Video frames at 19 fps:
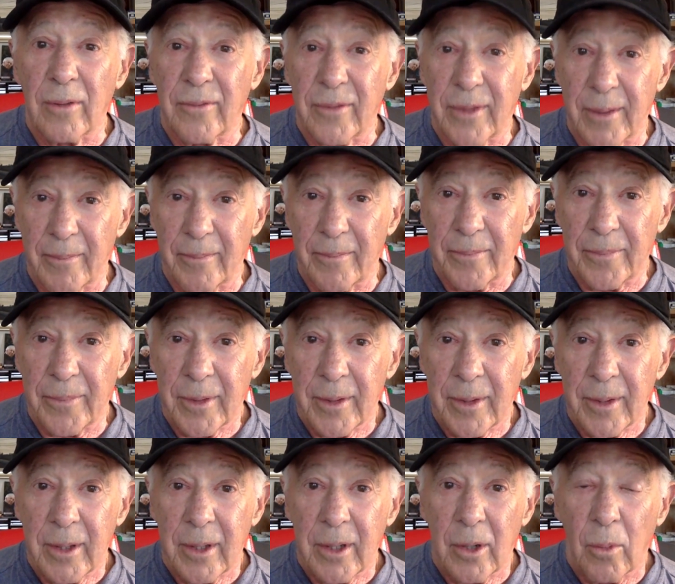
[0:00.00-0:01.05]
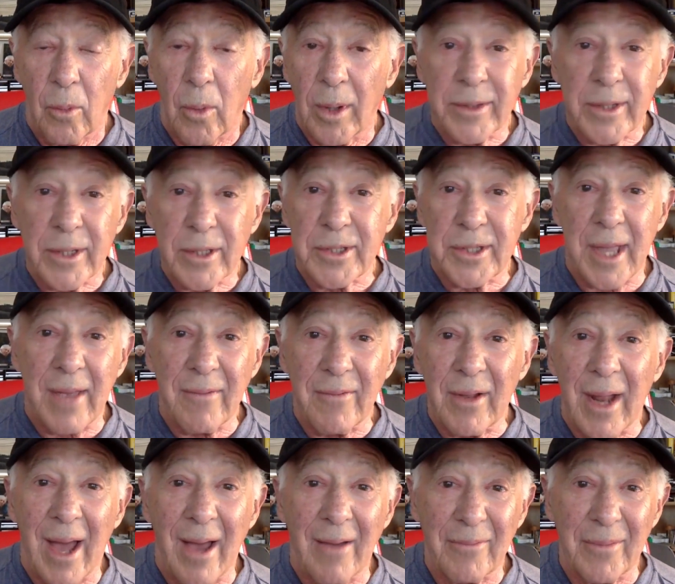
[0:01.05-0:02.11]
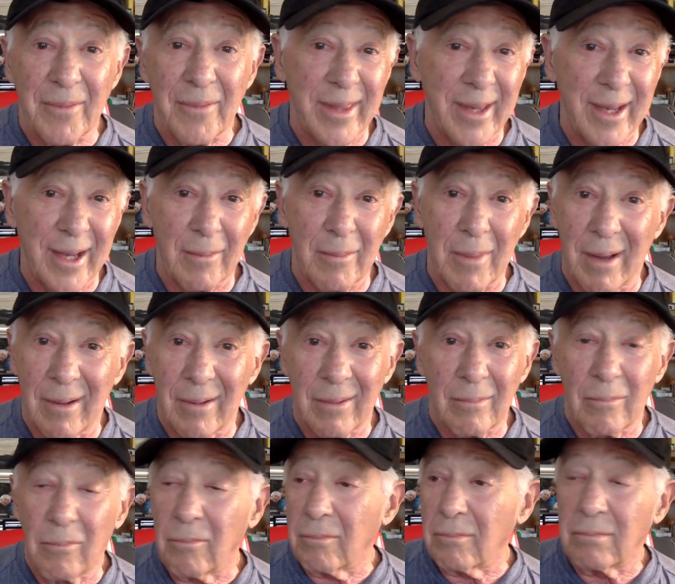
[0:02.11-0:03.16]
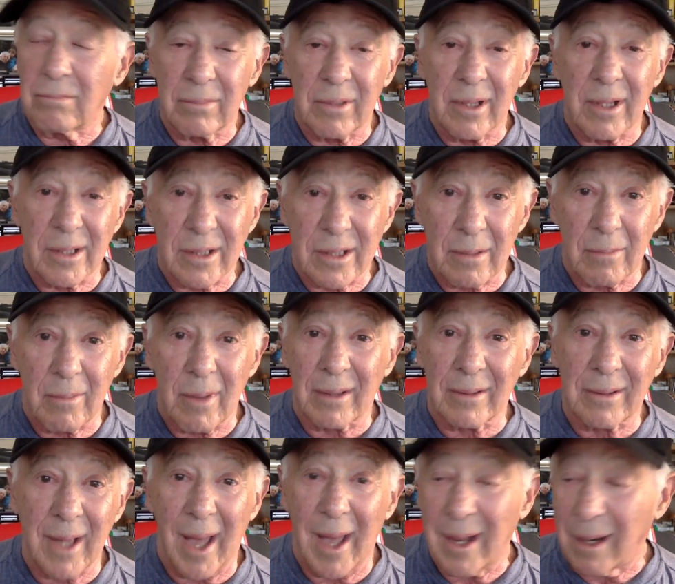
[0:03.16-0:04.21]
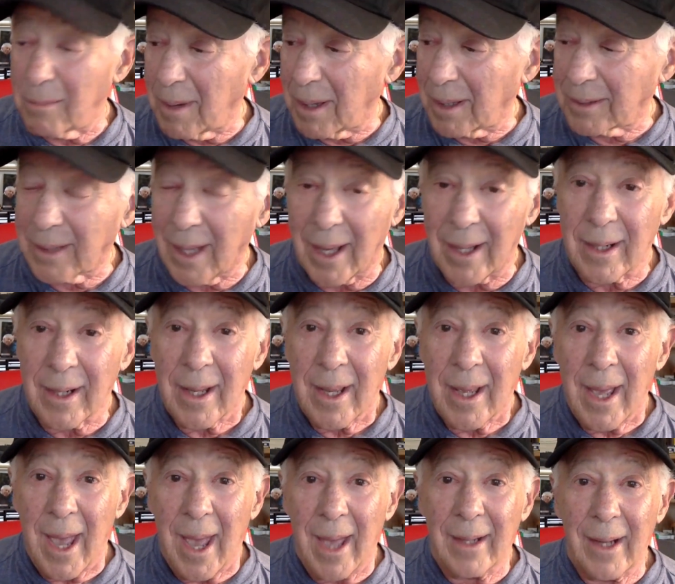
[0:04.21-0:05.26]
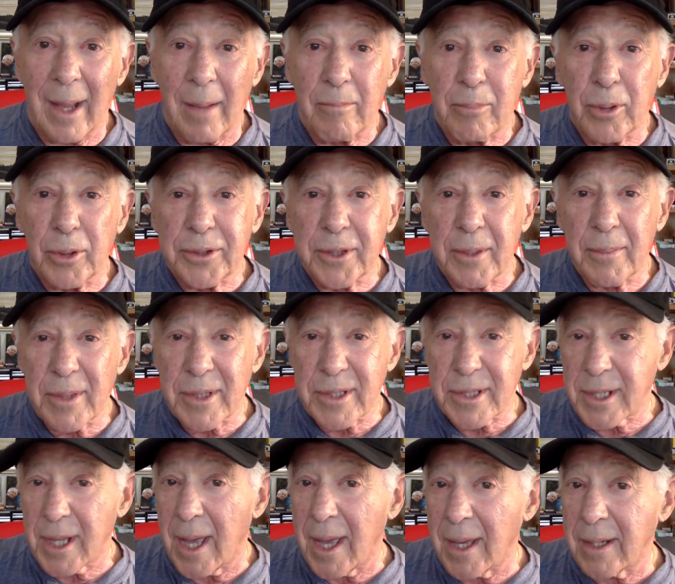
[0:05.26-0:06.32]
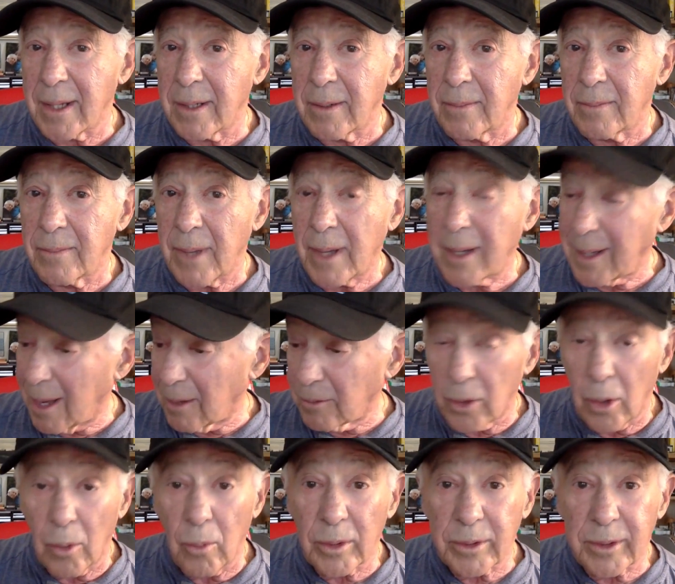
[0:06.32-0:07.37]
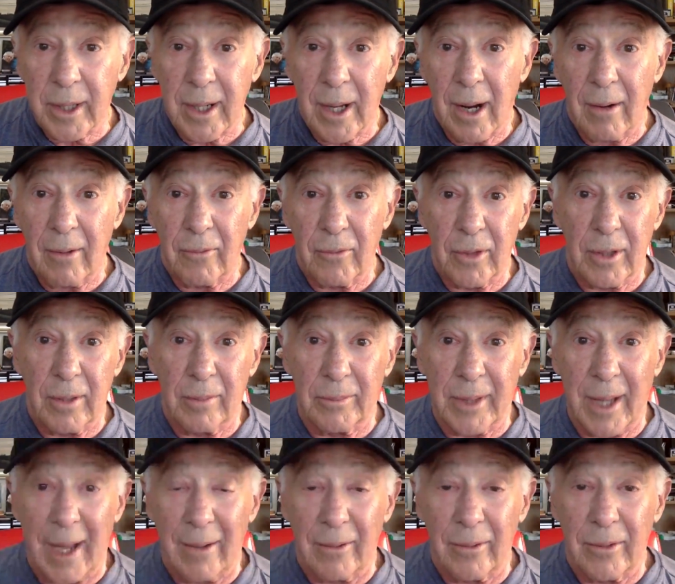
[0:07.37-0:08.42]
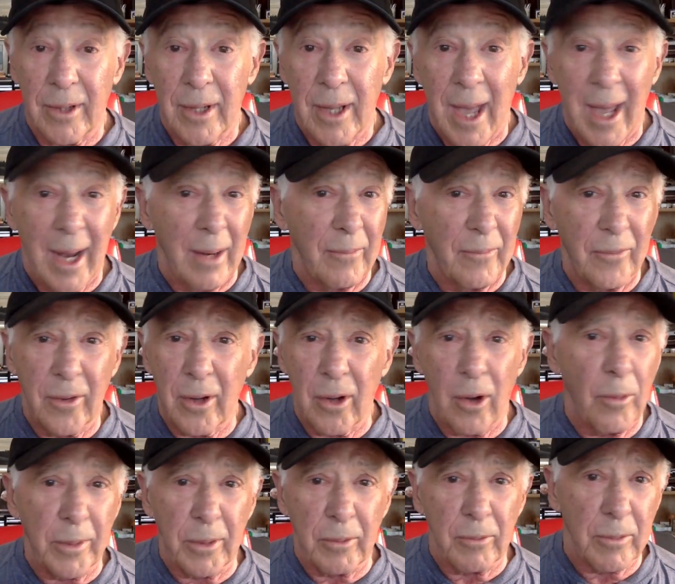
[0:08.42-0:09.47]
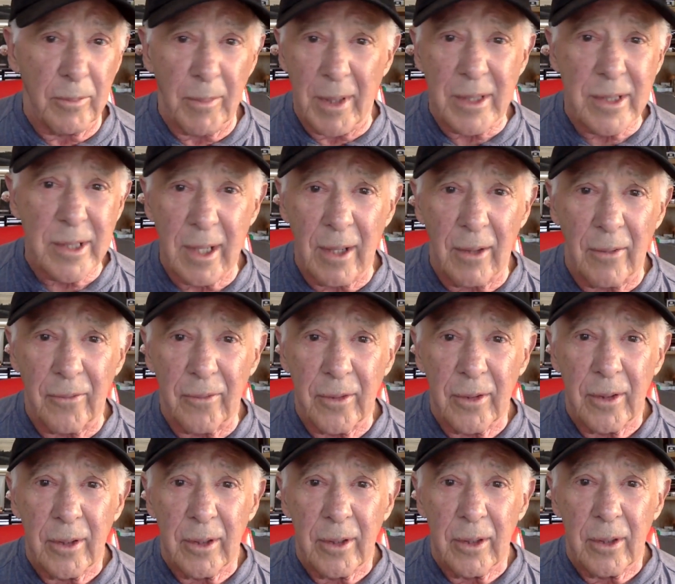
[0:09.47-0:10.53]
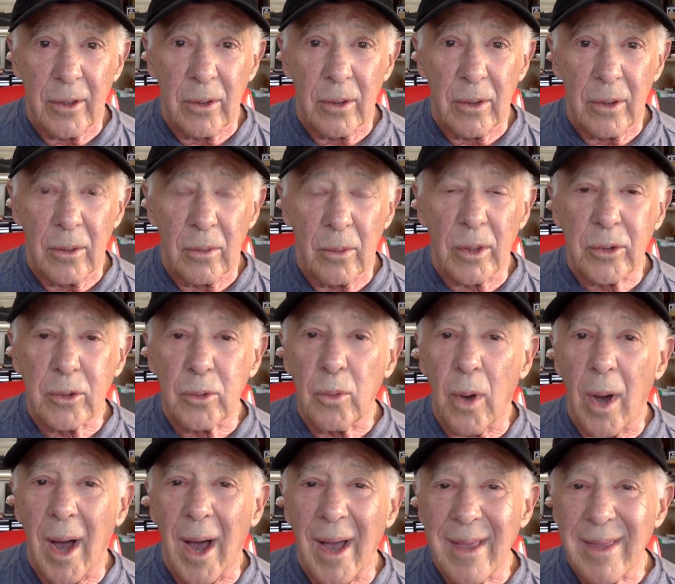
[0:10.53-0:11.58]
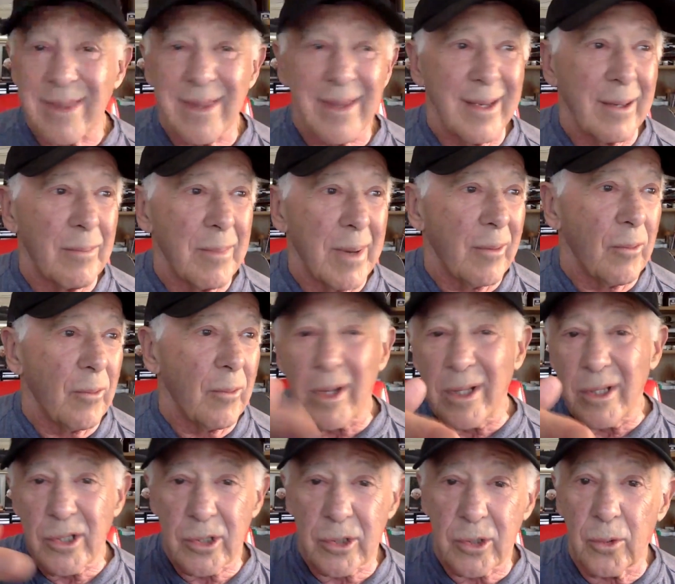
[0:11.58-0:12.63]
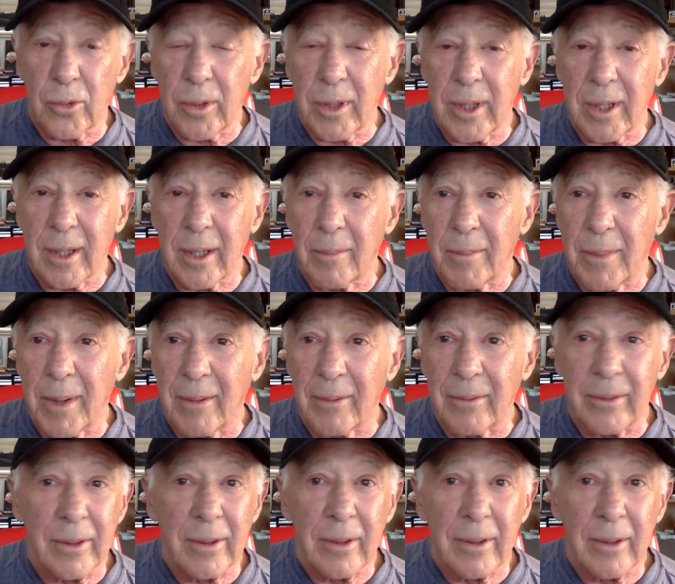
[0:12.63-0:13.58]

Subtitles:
of them. What does David Hoffman think about this, about that, about that? And I put them aside. I now know what they are. I've written them down. And I'm very open with myself. What do I think about what he's doing, about